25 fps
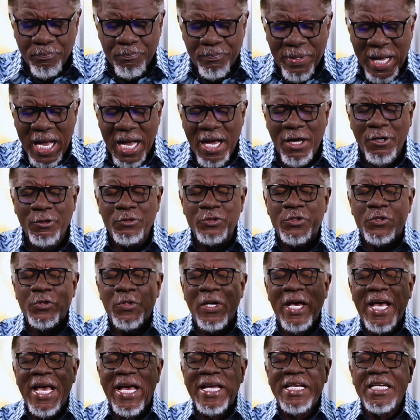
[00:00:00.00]
bow
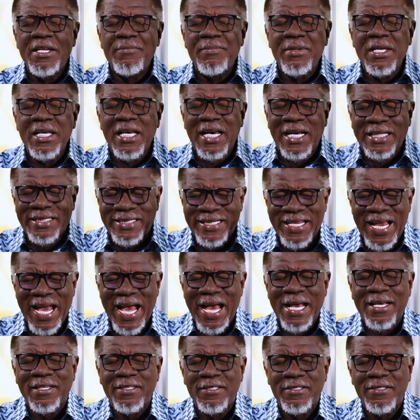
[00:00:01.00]
to enemy
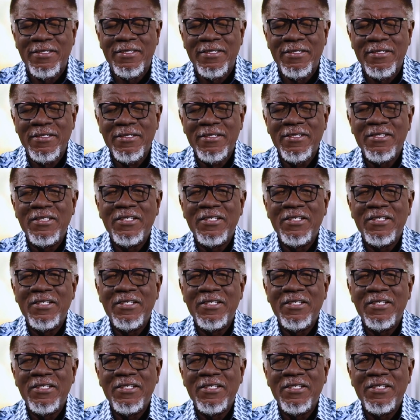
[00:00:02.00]
attacks.